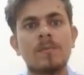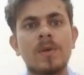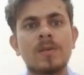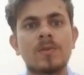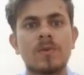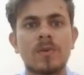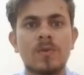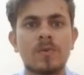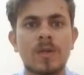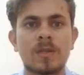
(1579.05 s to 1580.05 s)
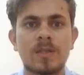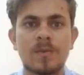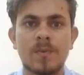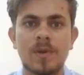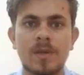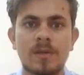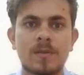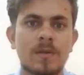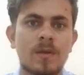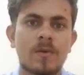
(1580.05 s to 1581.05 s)
Based on new testimony
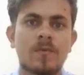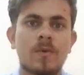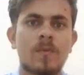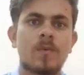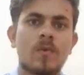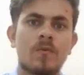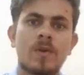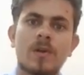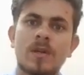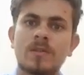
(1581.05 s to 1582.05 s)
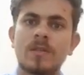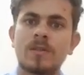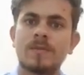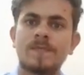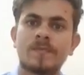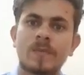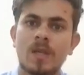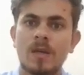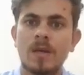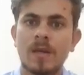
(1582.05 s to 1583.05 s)
from two witnesses,
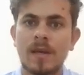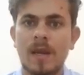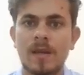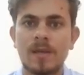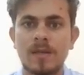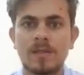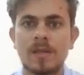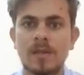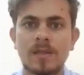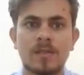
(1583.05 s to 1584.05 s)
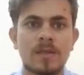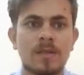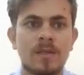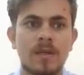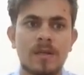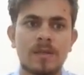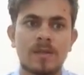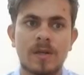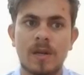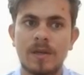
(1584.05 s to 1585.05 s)
Kenny is arrested
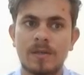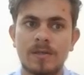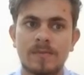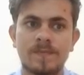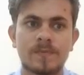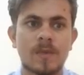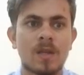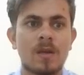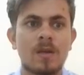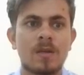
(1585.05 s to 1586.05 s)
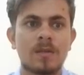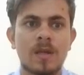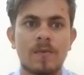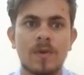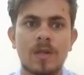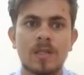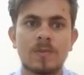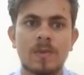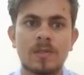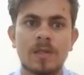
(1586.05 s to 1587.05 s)
and tried. The
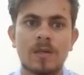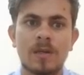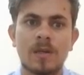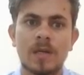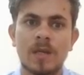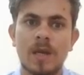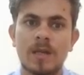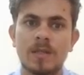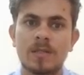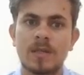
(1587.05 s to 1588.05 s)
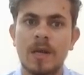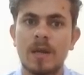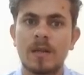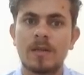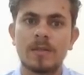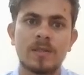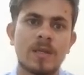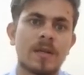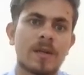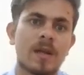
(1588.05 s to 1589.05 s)
evidence presented at Kenny's trial is
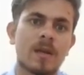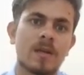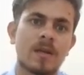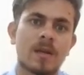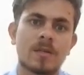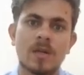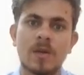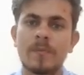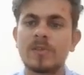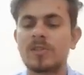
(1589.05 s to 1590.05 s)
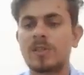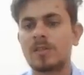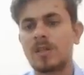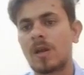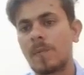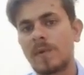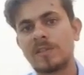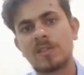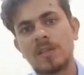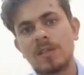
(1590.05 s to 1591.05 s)
entirely circumstantial,